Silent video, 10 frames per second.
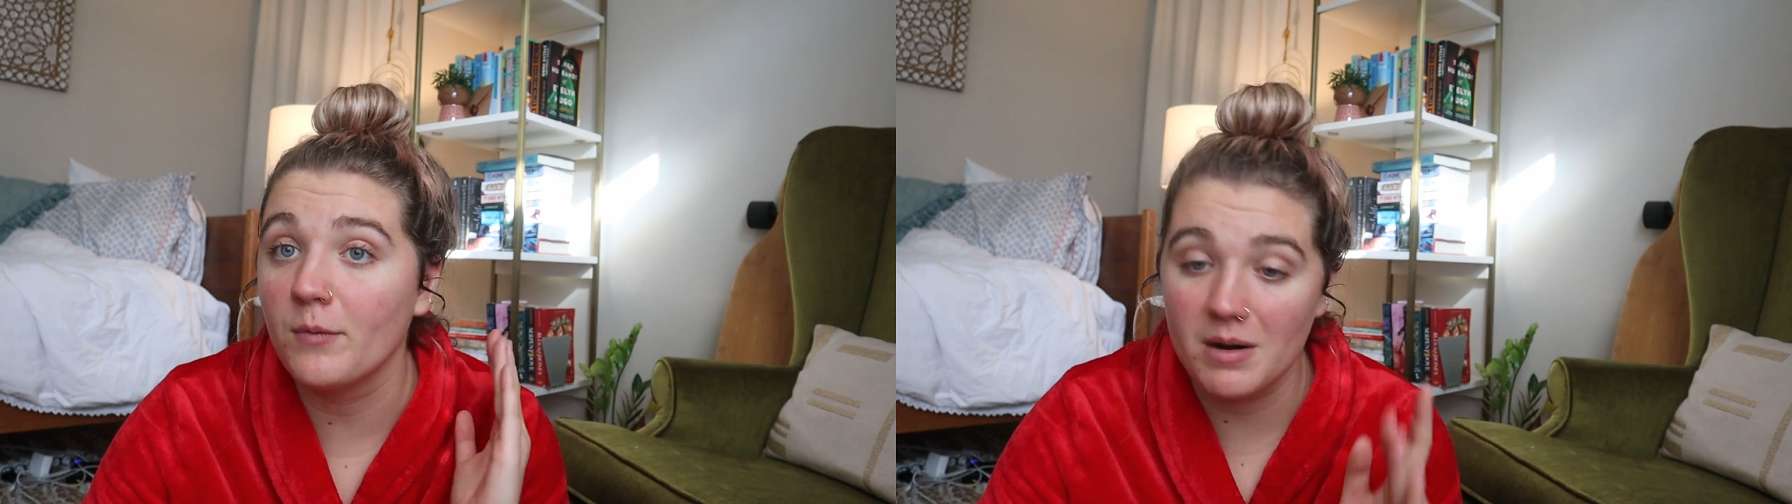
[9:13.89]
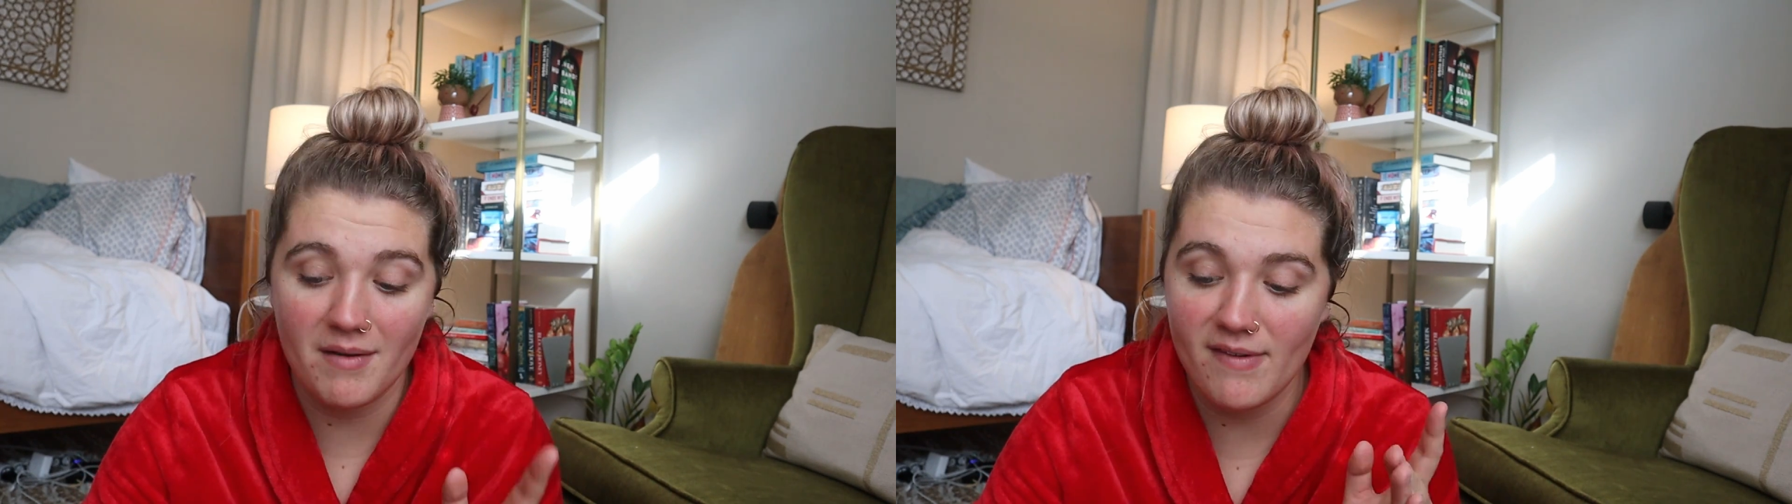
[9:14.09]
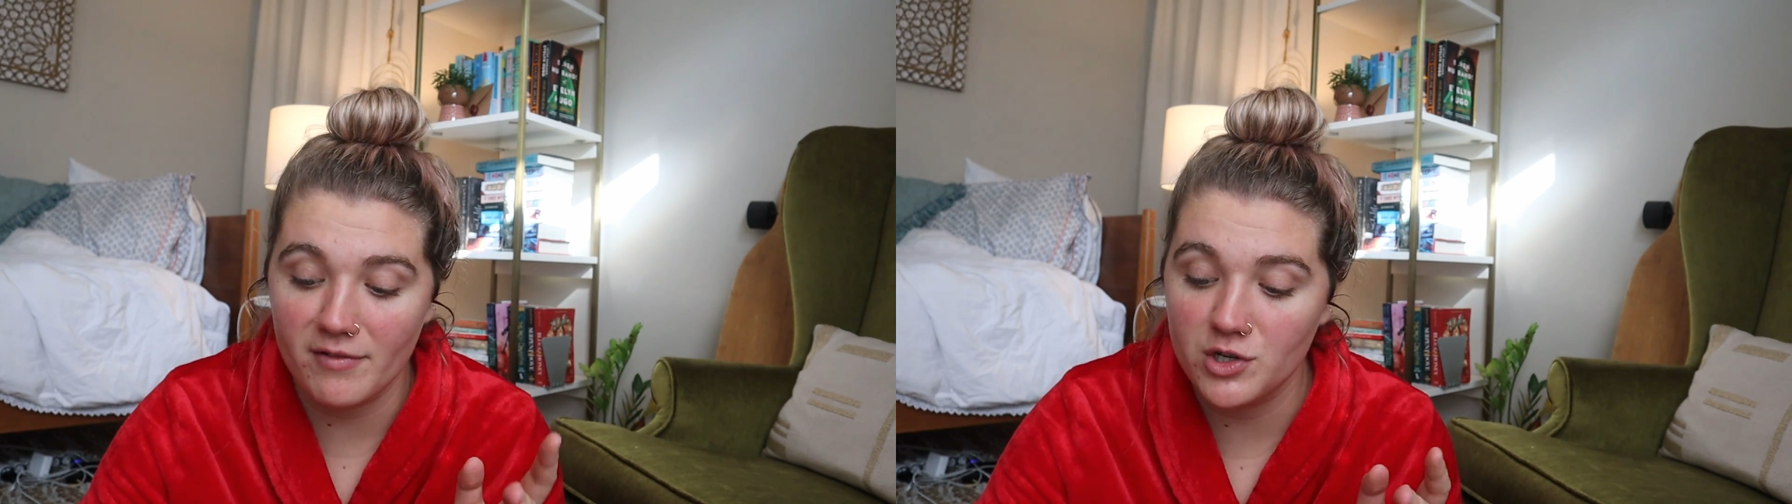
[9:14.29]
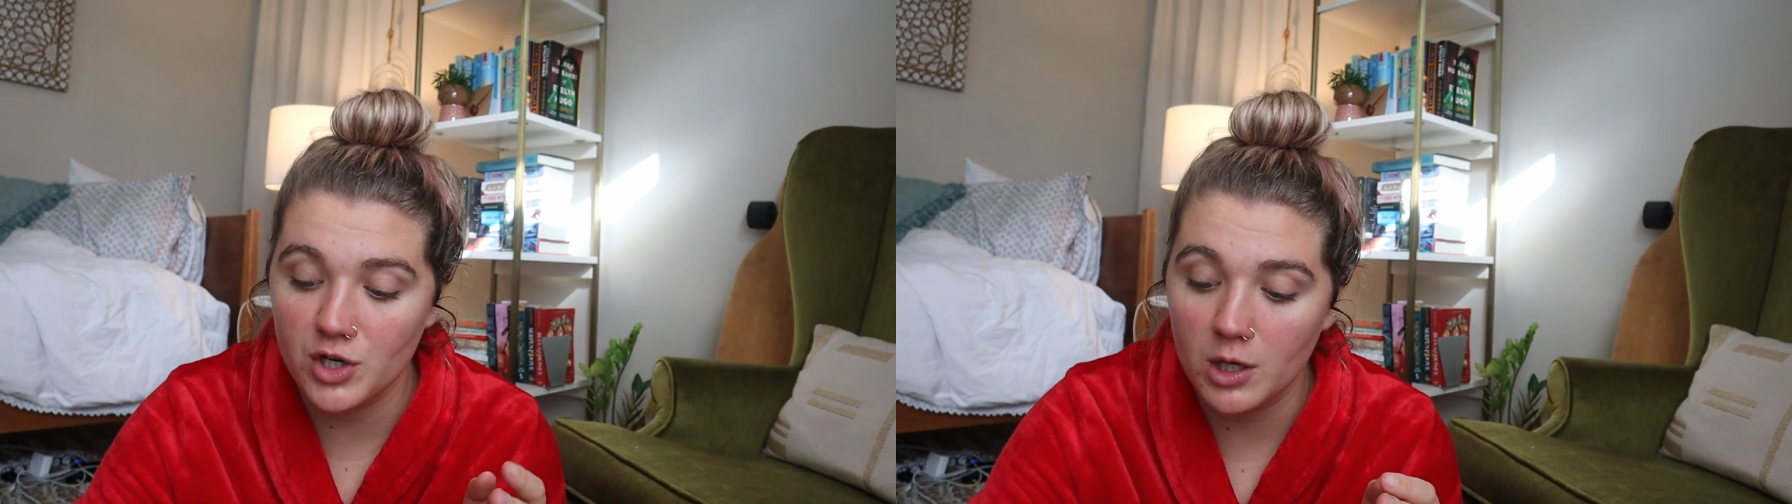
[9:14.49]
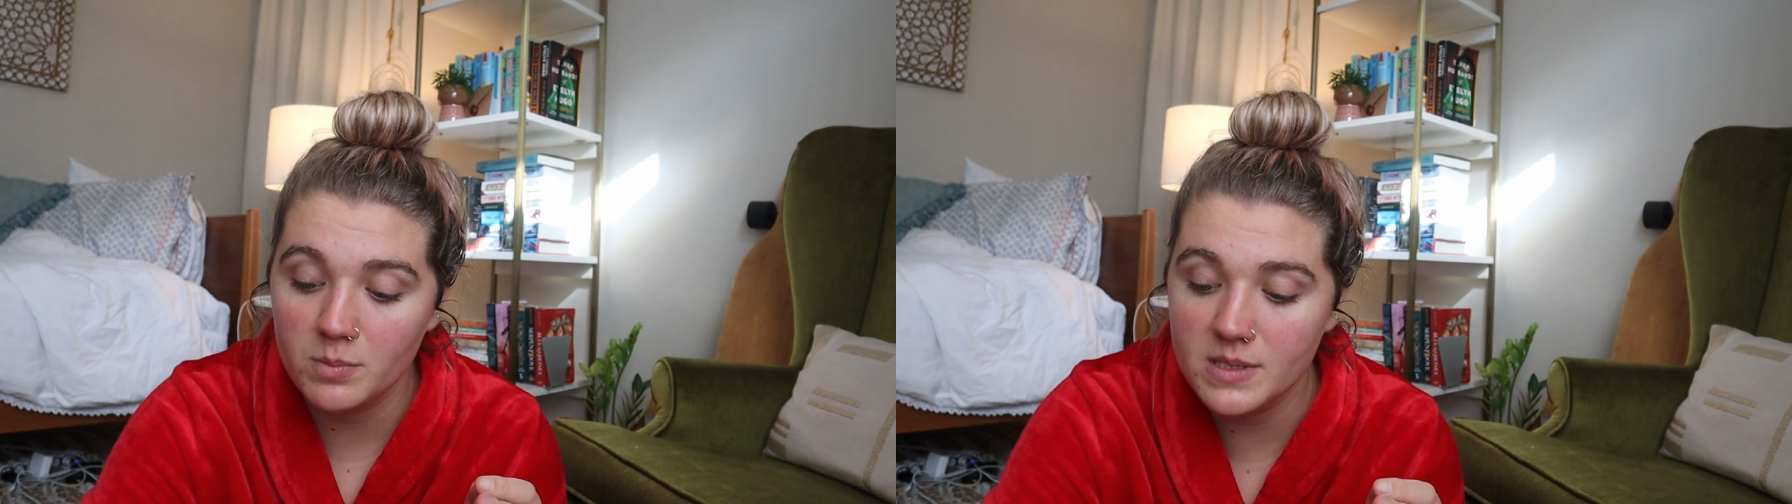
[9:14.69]
one of my favorite
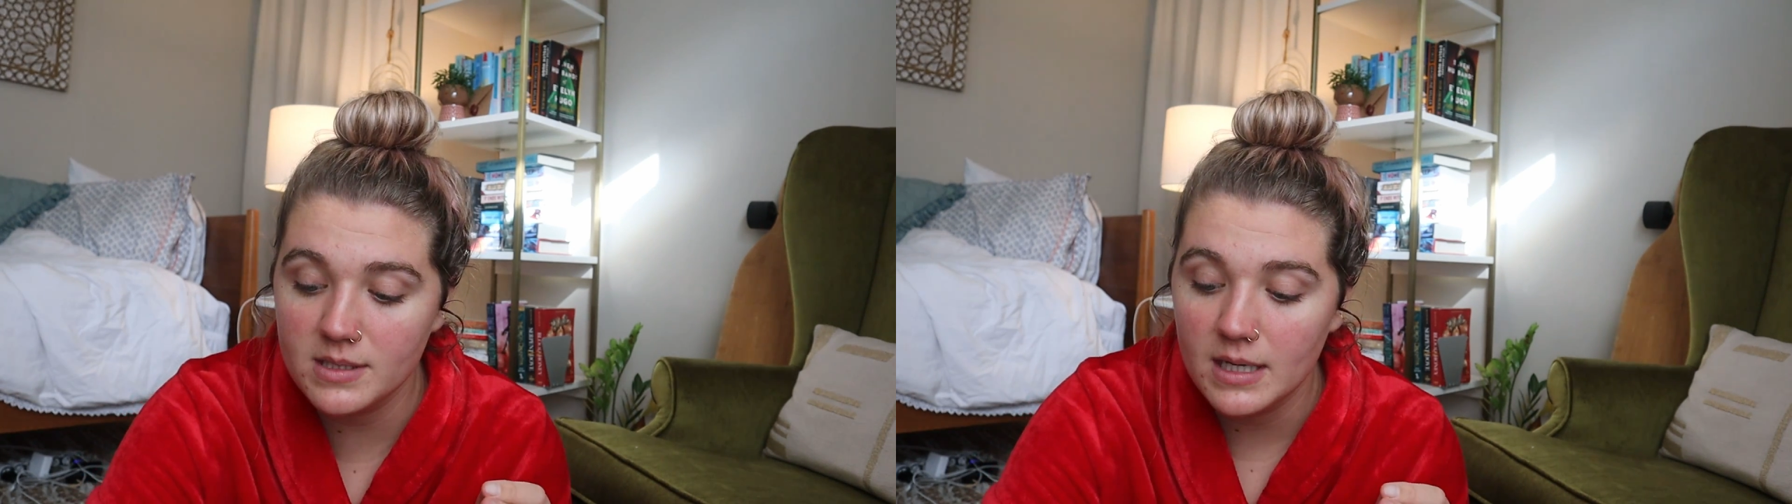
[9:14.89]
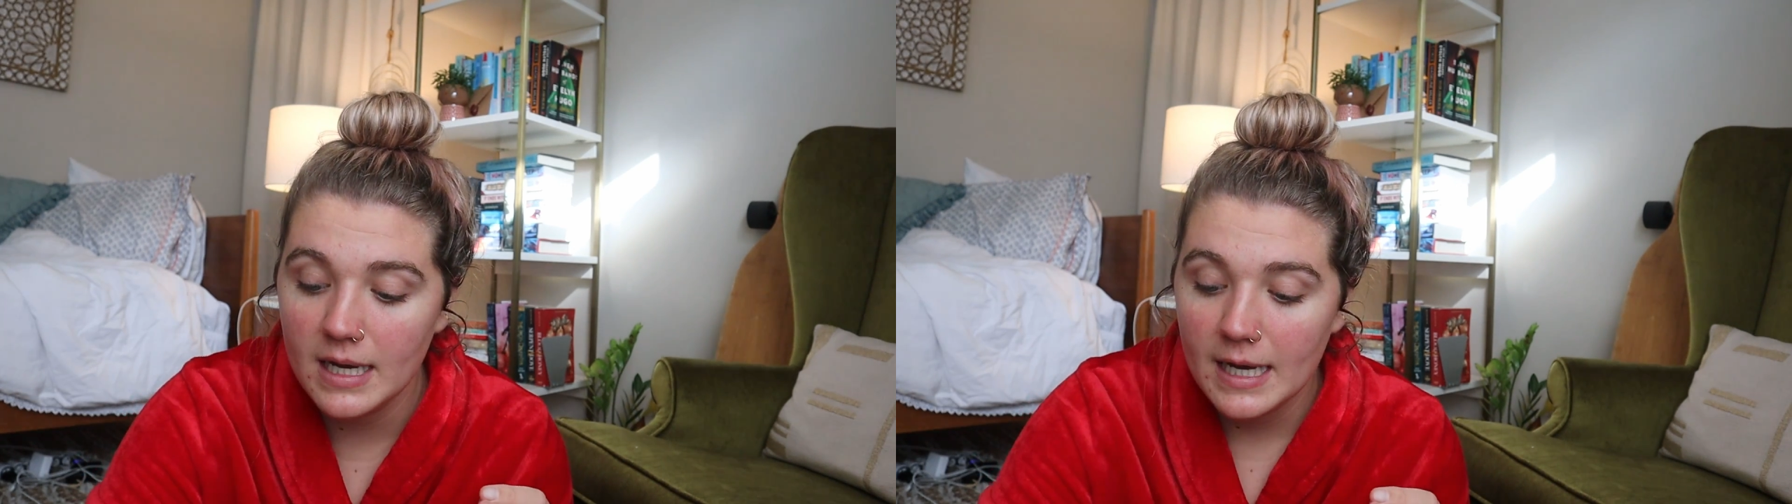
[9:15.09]
tropes.